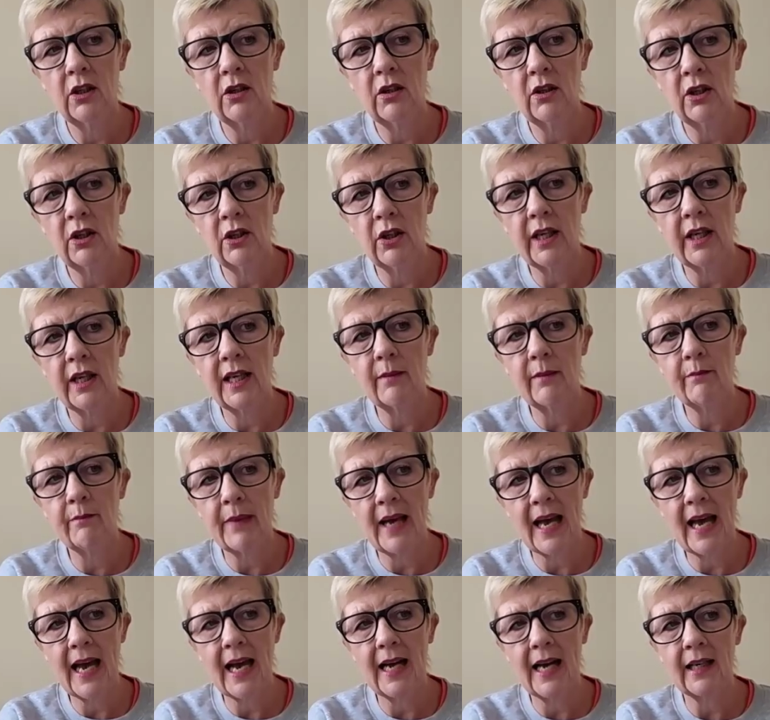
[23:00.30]
looking
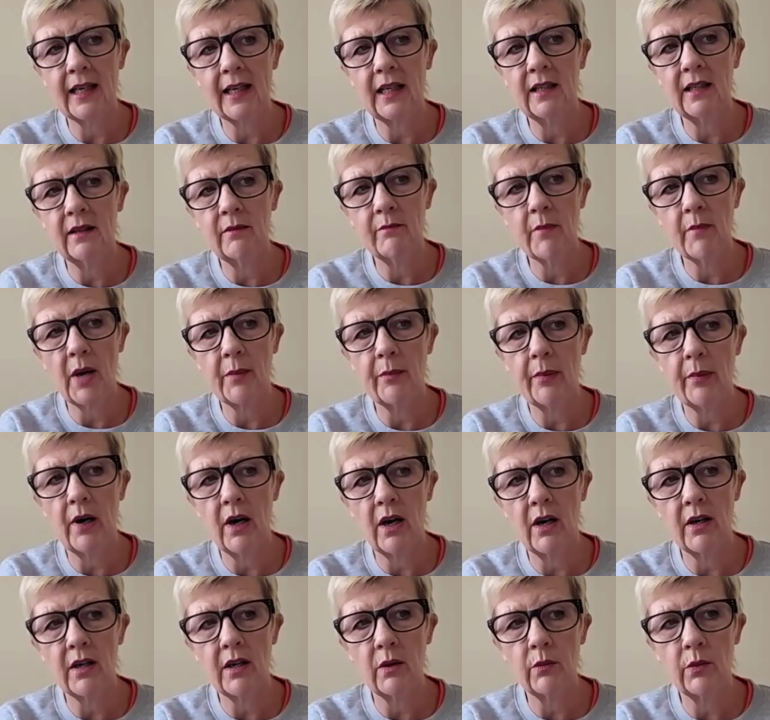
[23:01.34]
back, and my
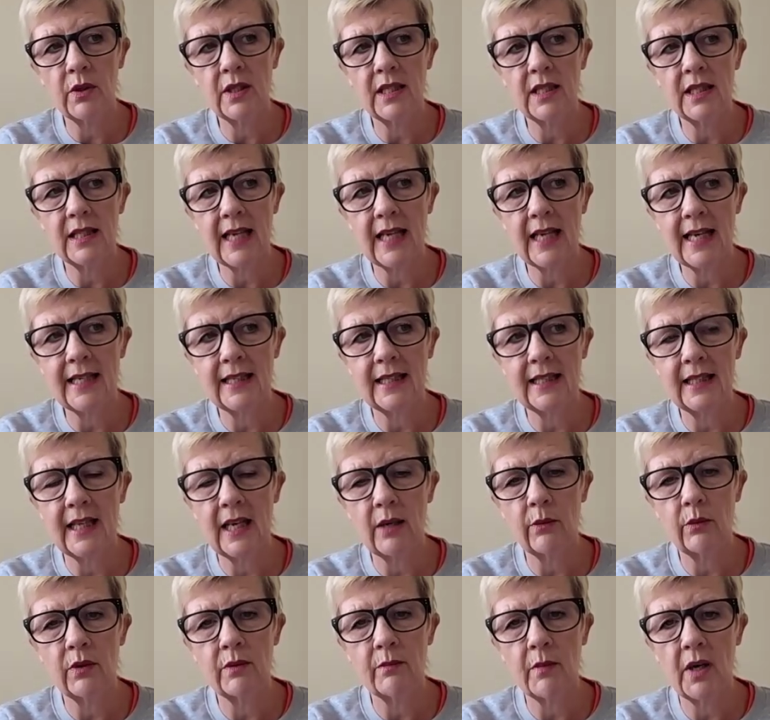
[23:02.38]
partner was standing
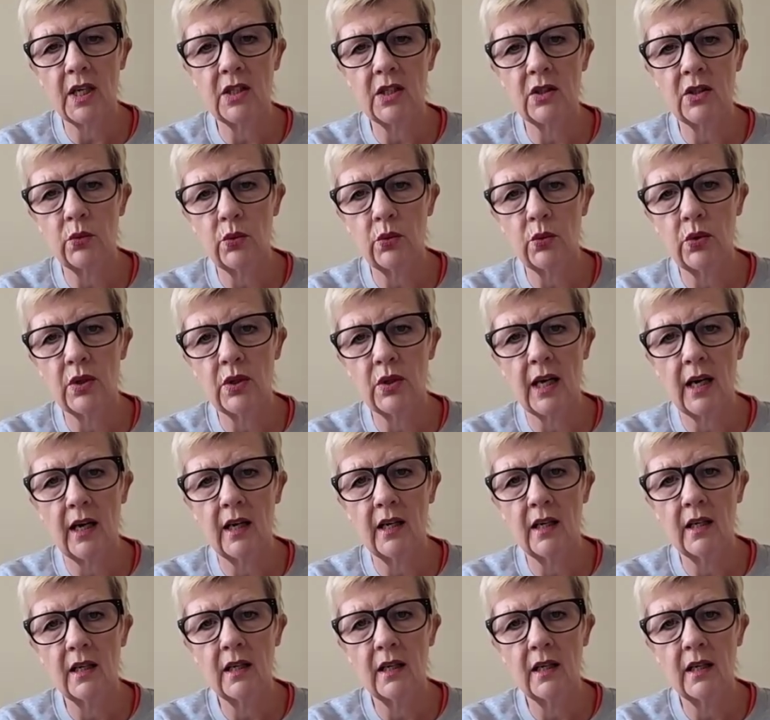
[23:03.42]
there with my daughter,